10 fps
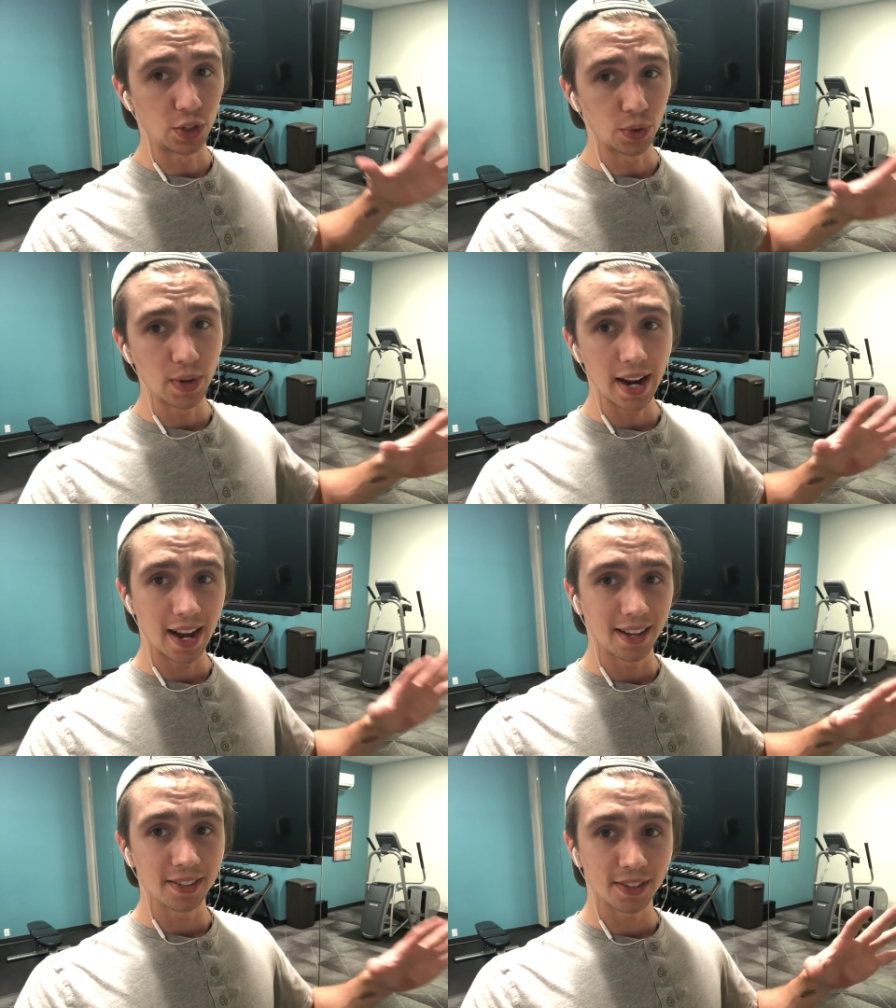do
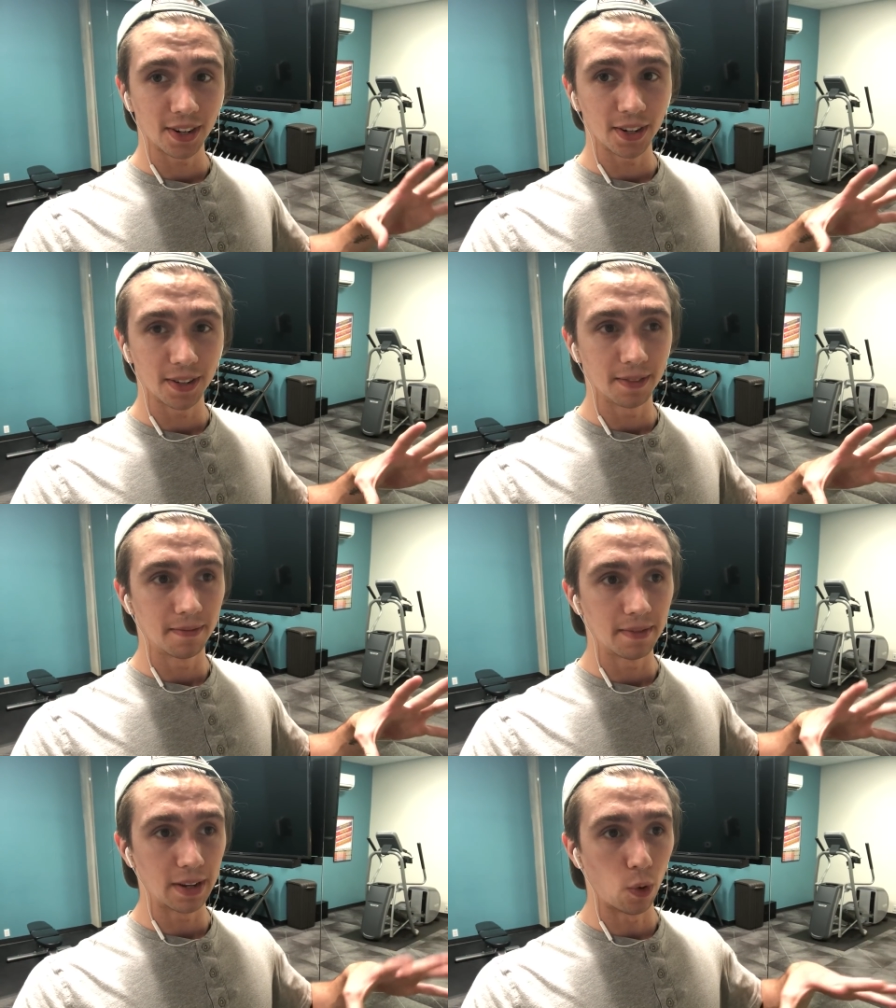not start
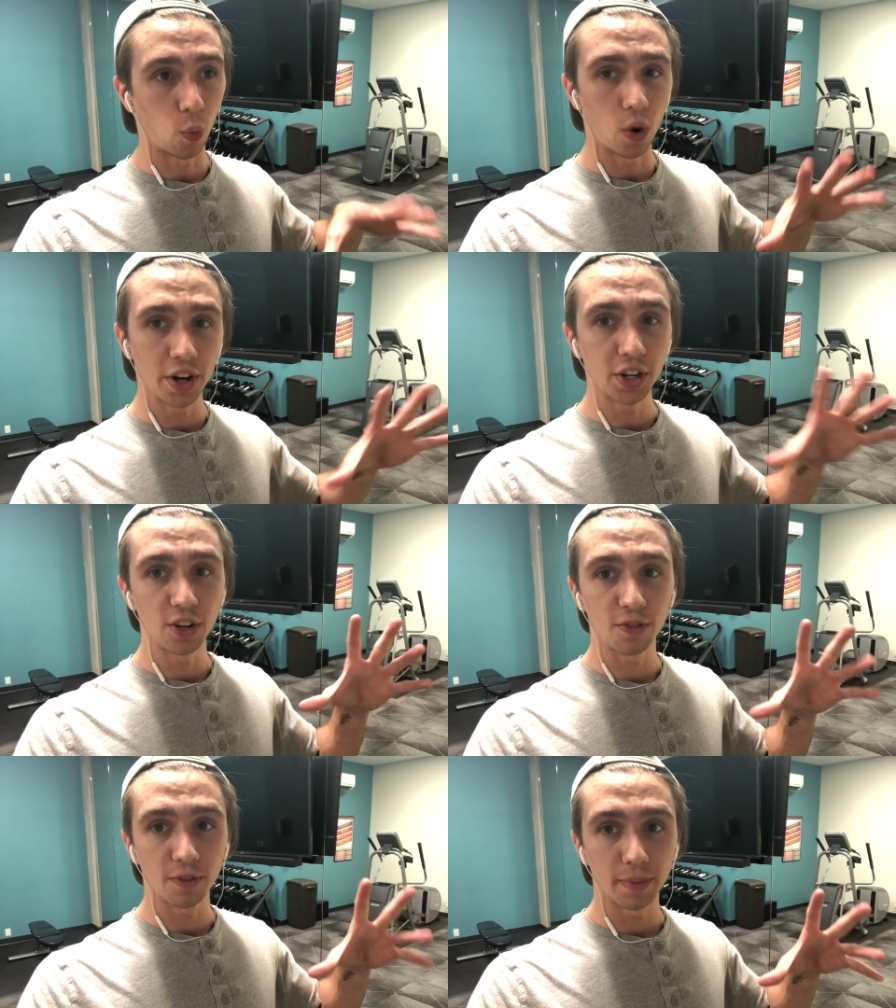1
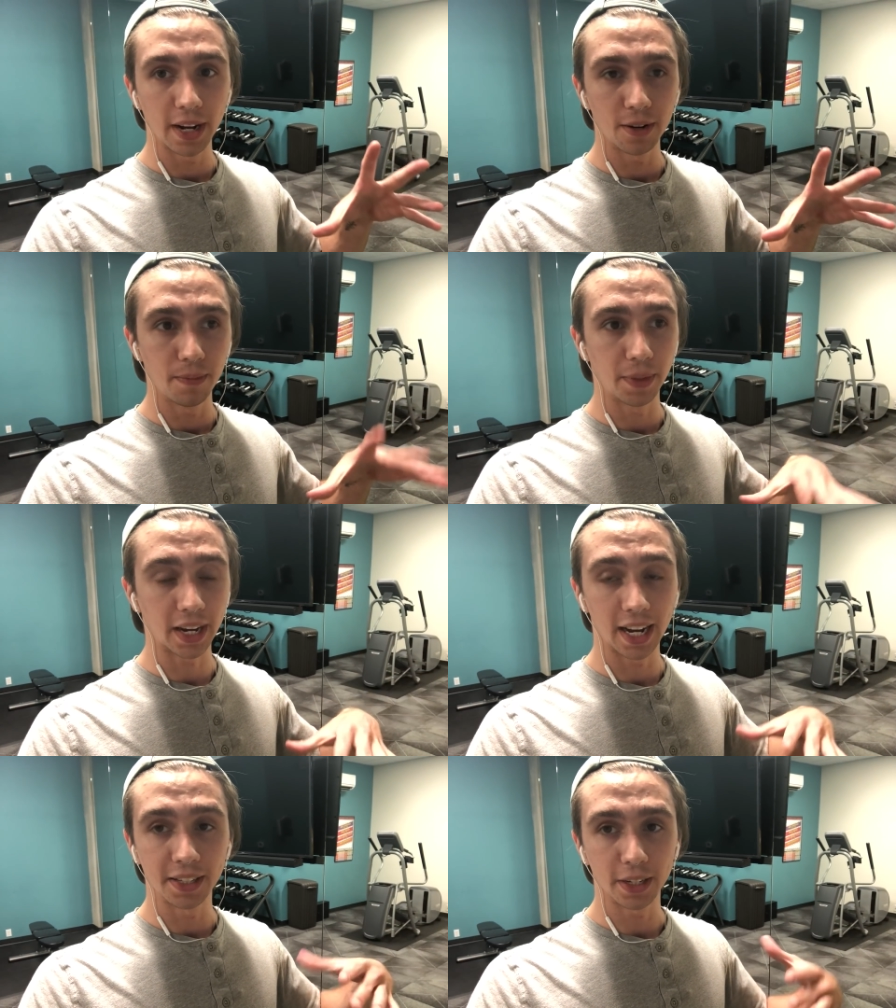year from now, the
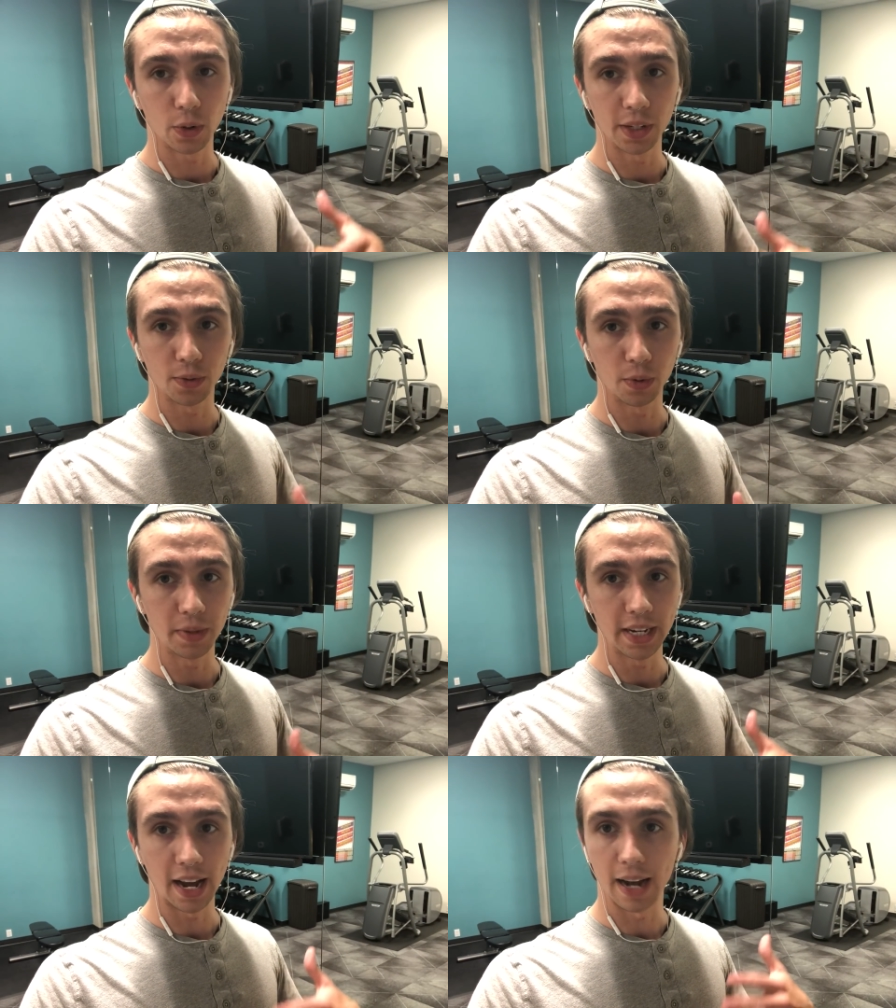consequence will
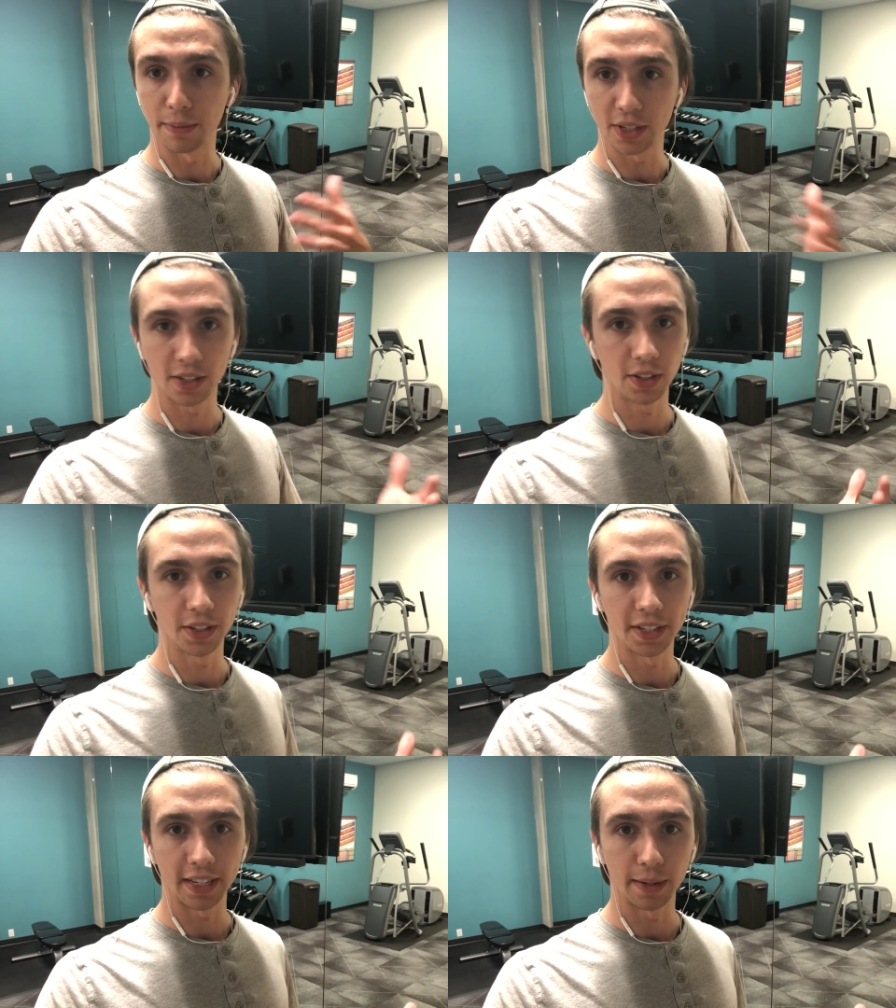be I'm still
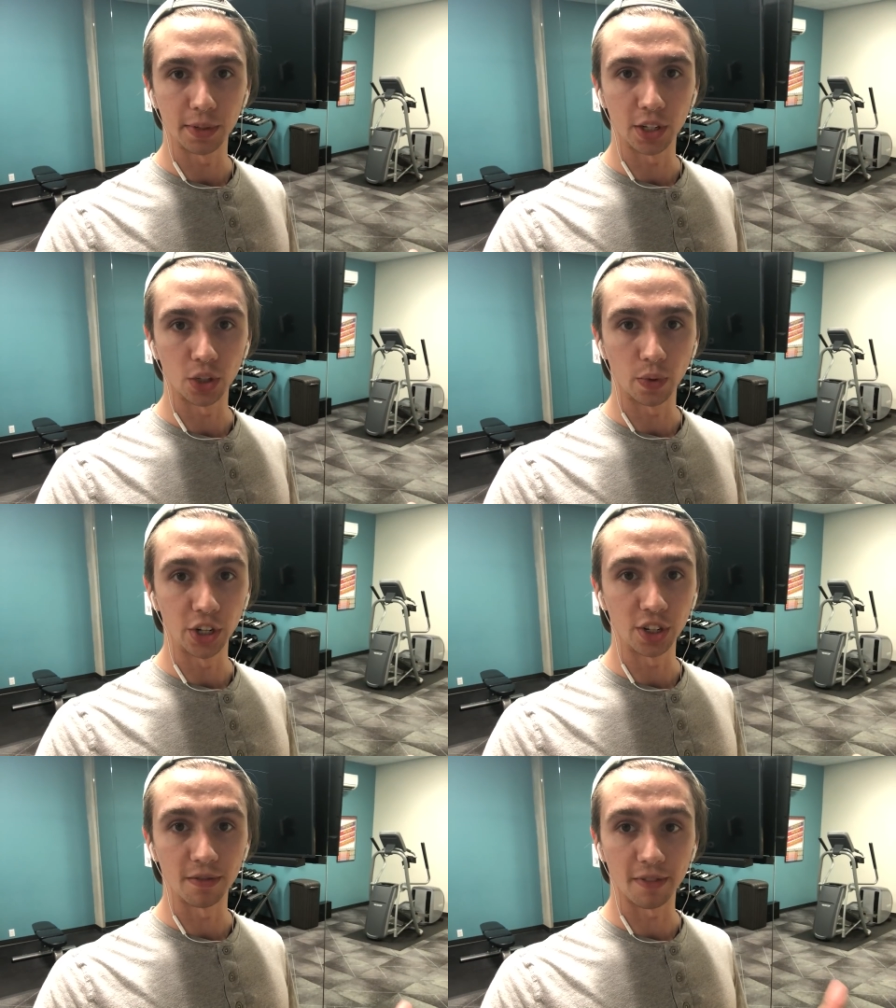in the same
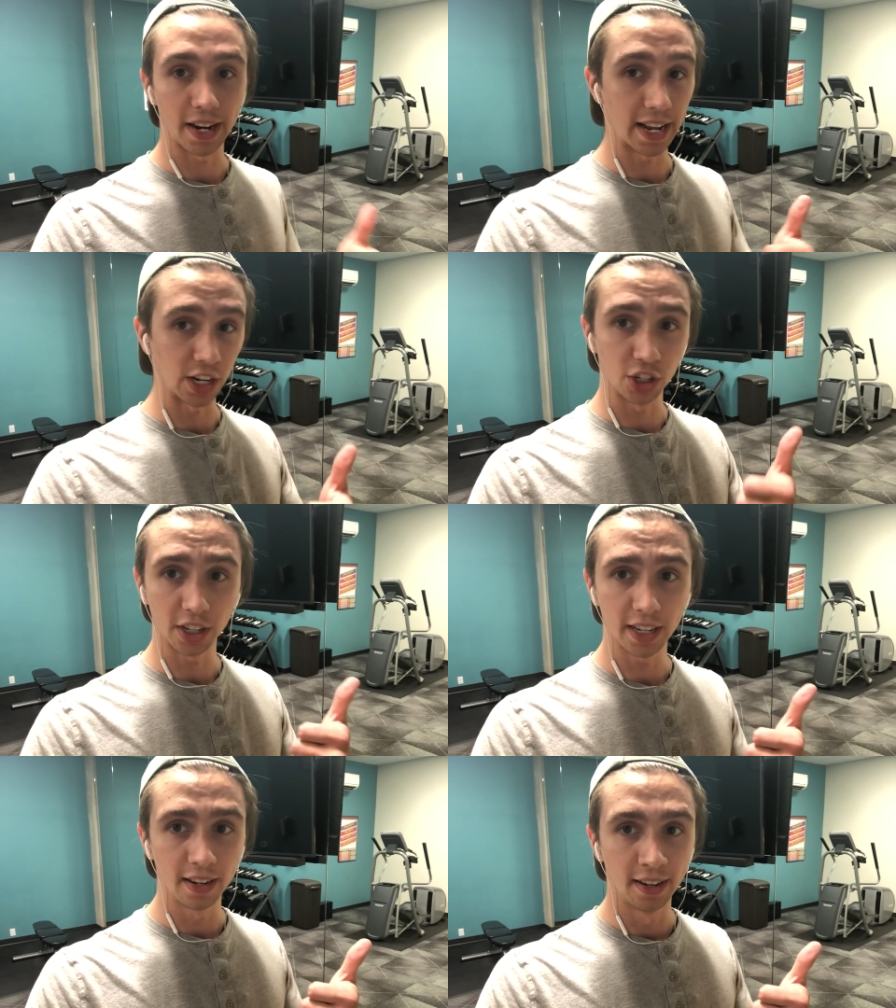situation
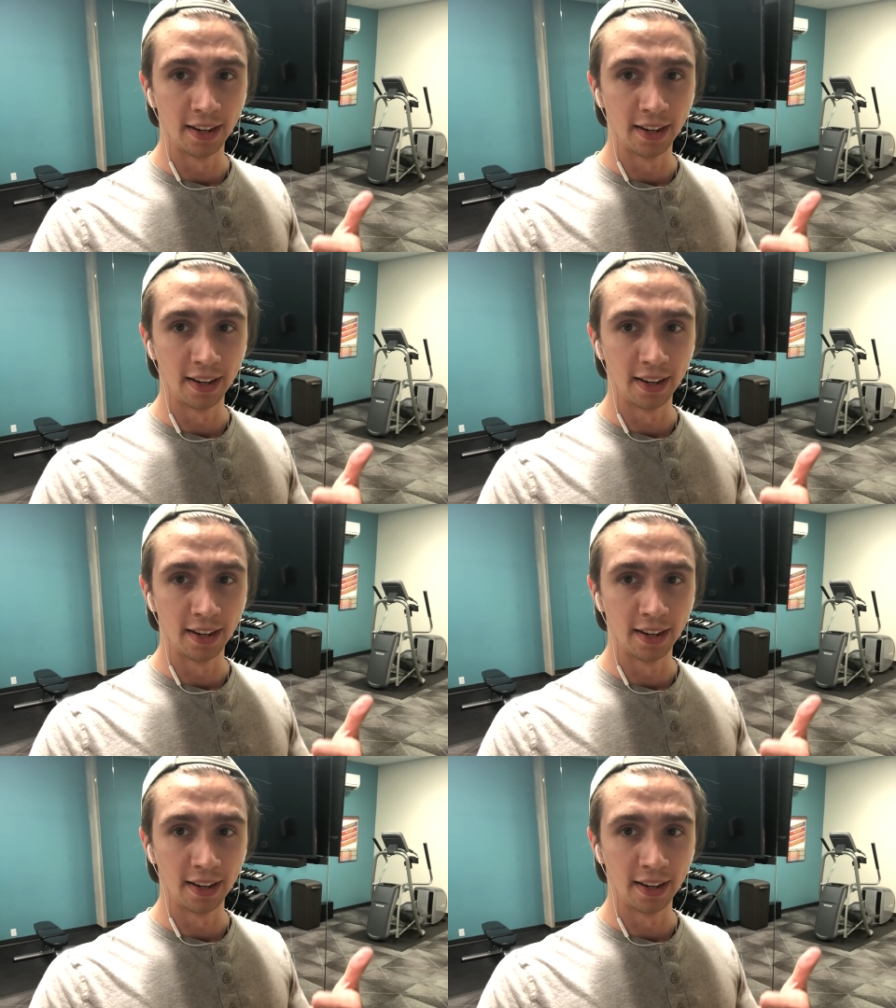financially.